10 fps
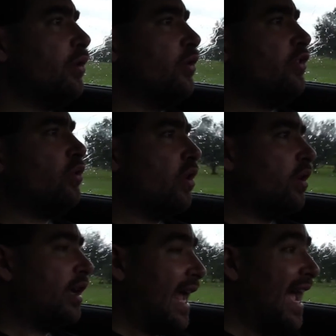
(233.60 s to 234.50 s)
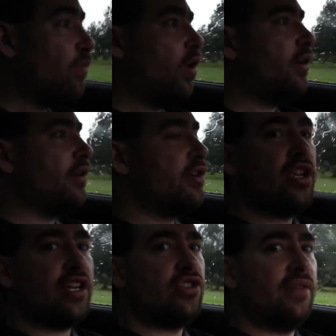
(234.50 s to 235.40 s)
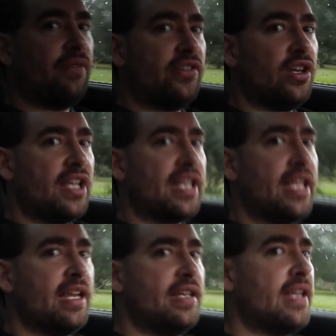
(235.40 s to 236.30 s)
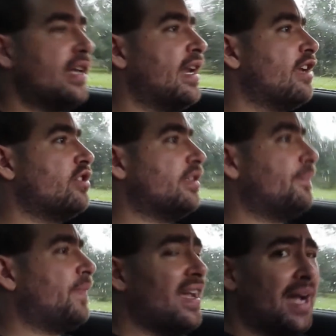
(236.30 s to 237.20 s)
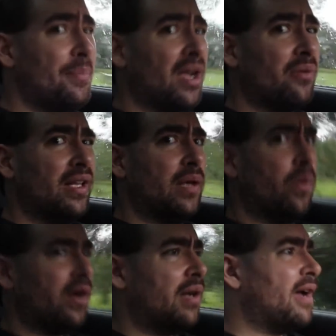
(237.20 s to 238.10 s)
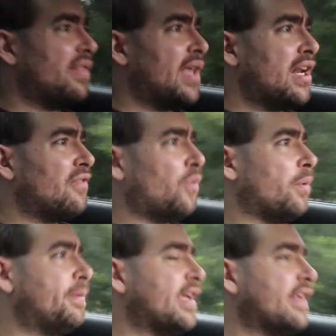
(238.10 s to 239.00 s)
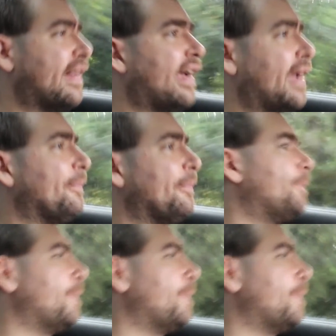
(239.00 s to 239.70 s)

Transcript: boost or add water injection if I start getting any detonation. I'm not really worried about that at four P S I.